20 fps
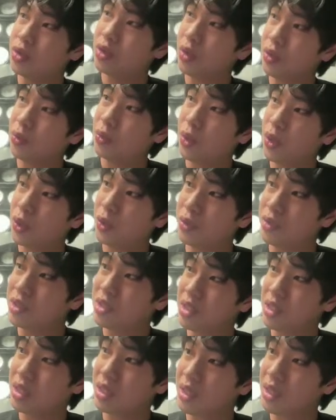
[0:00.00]

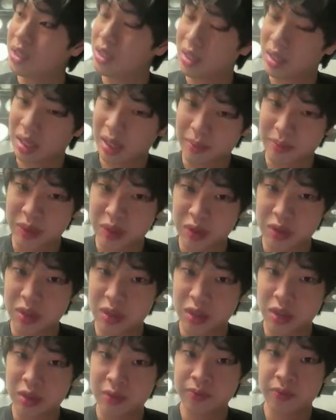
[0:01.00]
world's
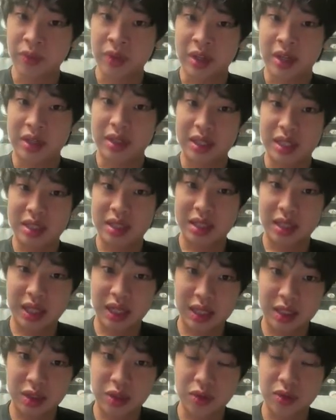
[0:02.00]
computer that's
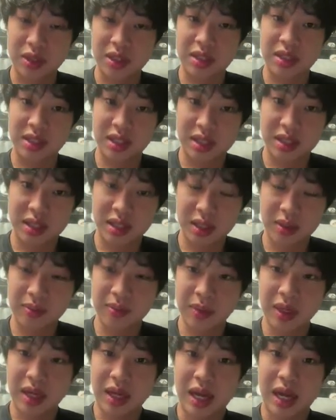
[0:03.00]
linked to this
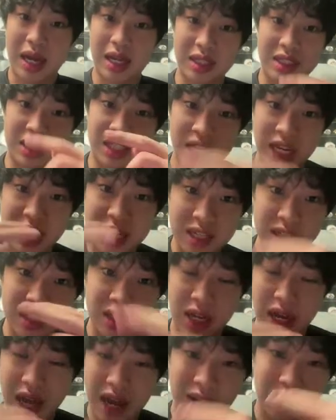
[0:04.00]
system and change
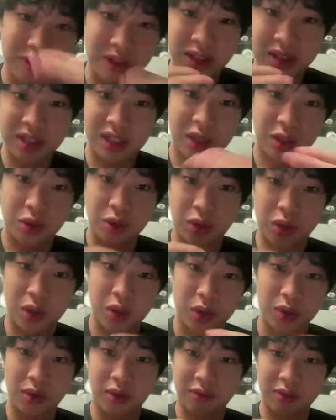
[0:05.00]
every single
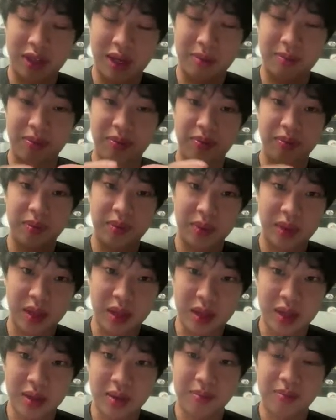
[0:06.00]
code of them
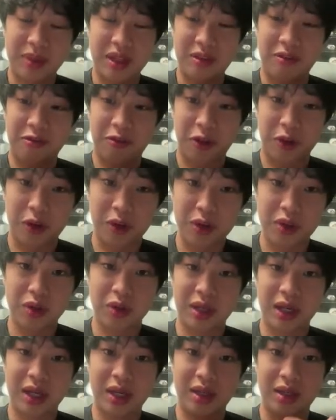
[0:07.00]
before you
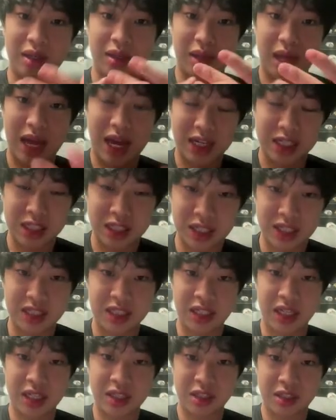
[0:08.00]
can actually
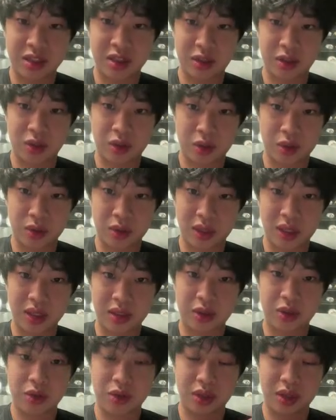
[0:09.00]
change the code
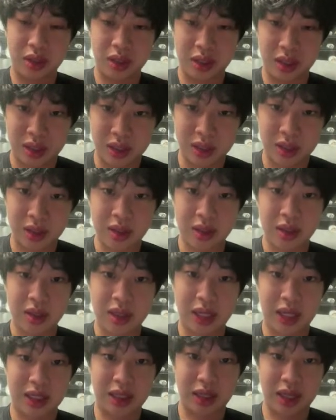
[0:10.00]
into the
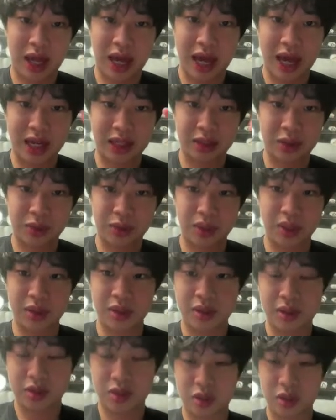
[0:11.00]
like the hacked one.
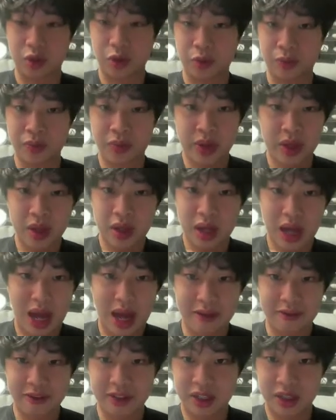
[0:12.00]
So
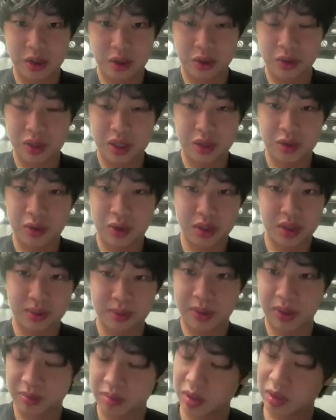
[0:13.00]
I think only quantum
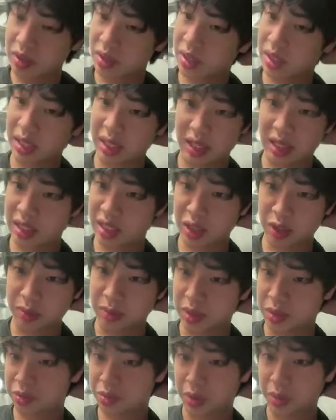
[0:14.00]
computer, like
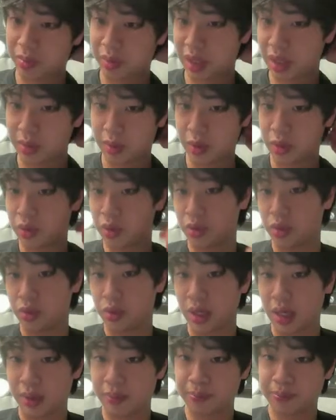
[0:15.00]
humans, won't be able to do
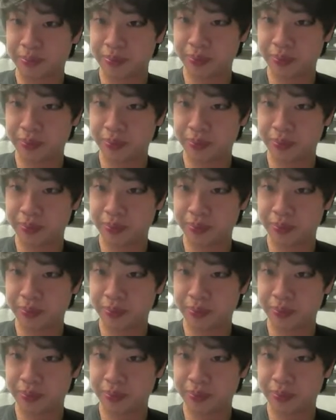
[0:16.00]
that.